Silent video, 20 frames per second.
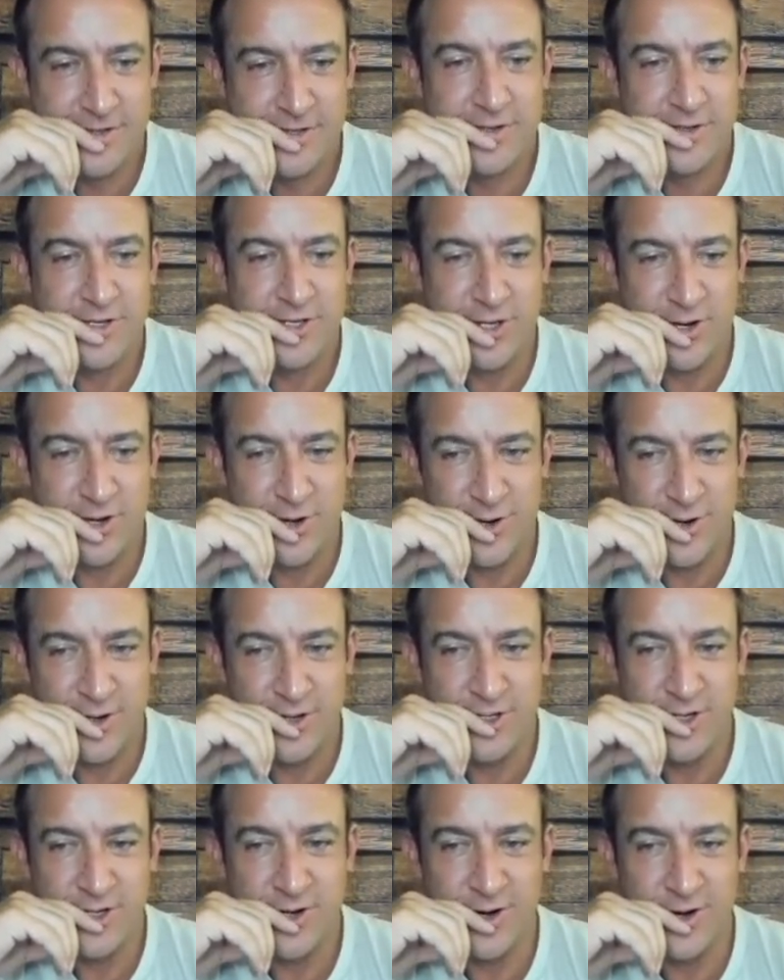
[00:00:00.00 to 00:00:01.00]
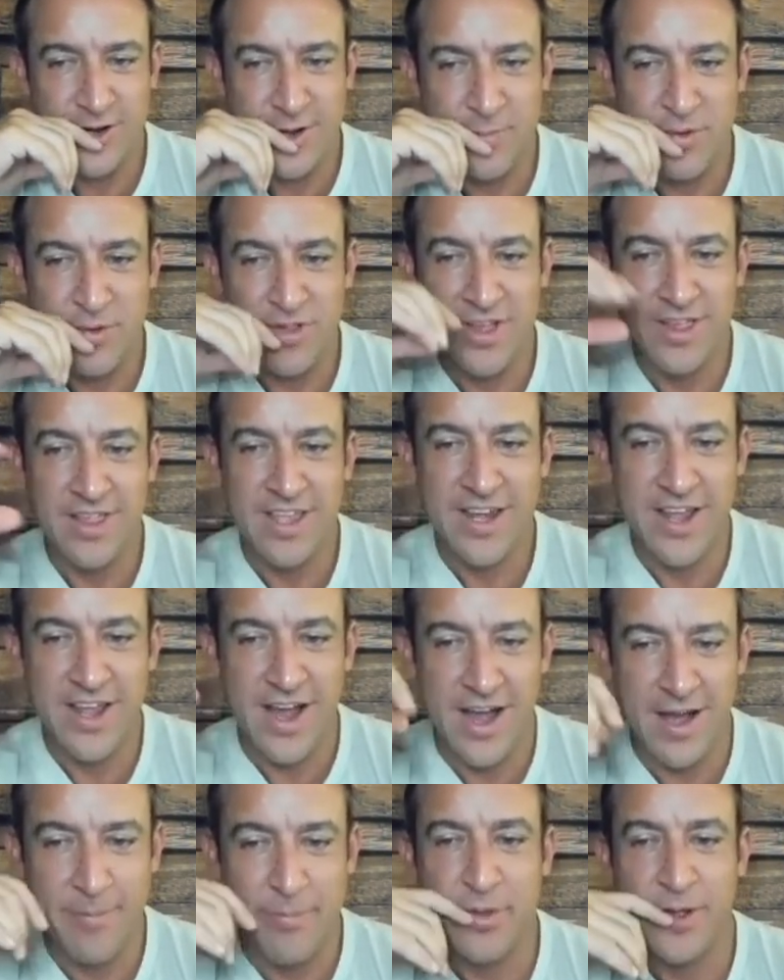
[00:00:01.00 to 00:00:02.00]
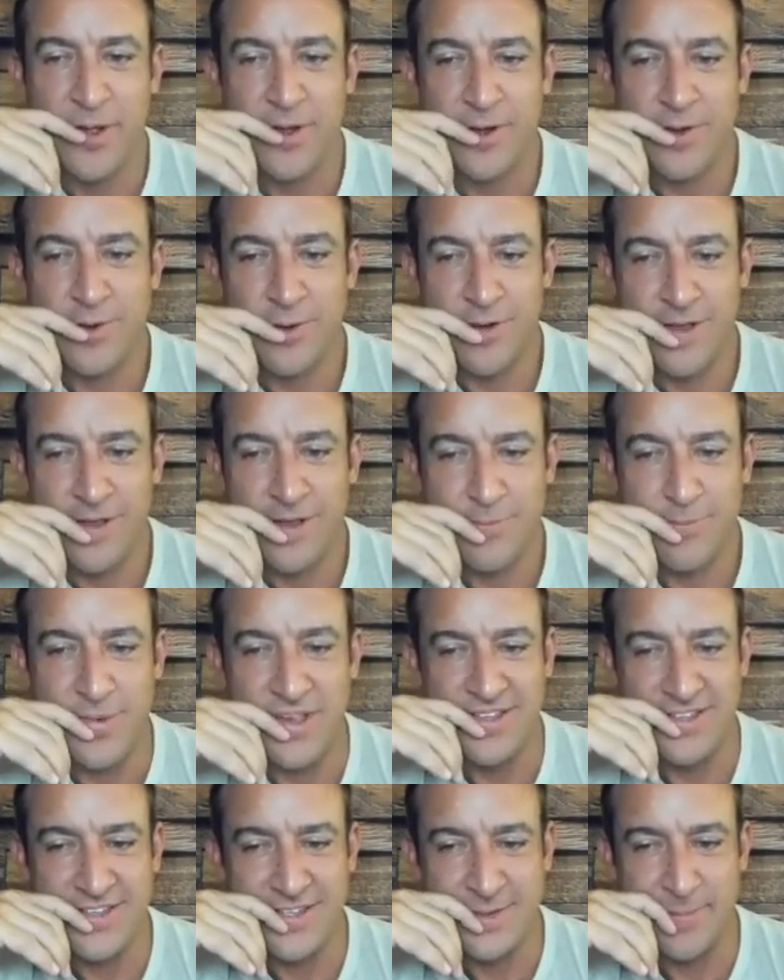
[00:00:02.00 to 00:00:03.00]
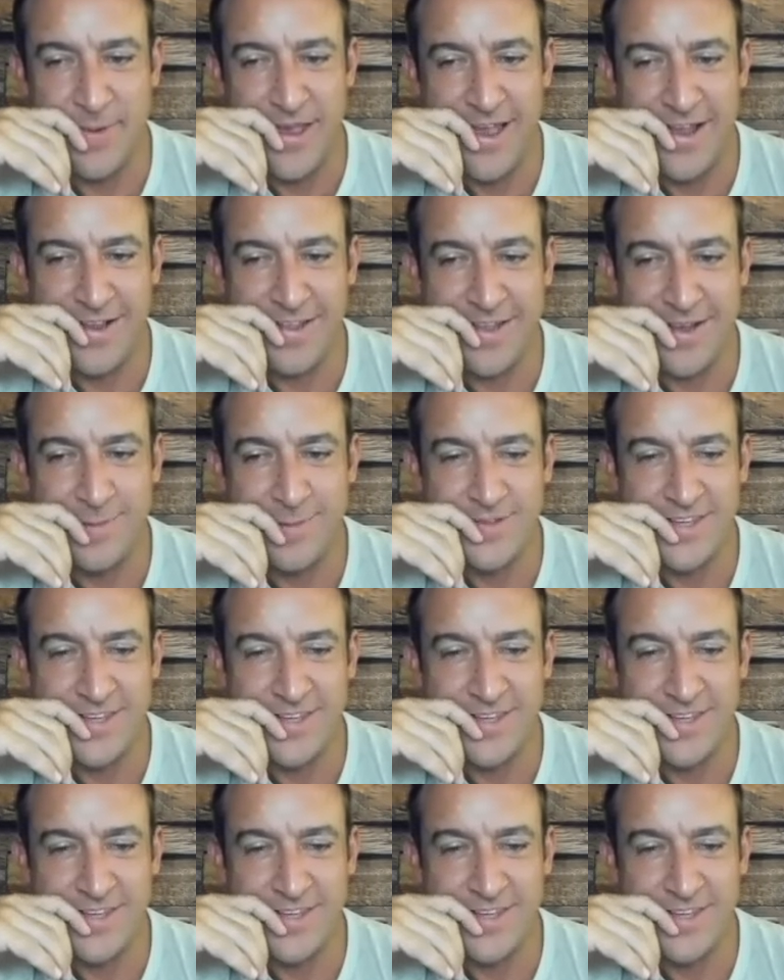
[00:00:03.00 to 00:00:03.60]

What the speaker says: Sure. Completely non-political businessman comes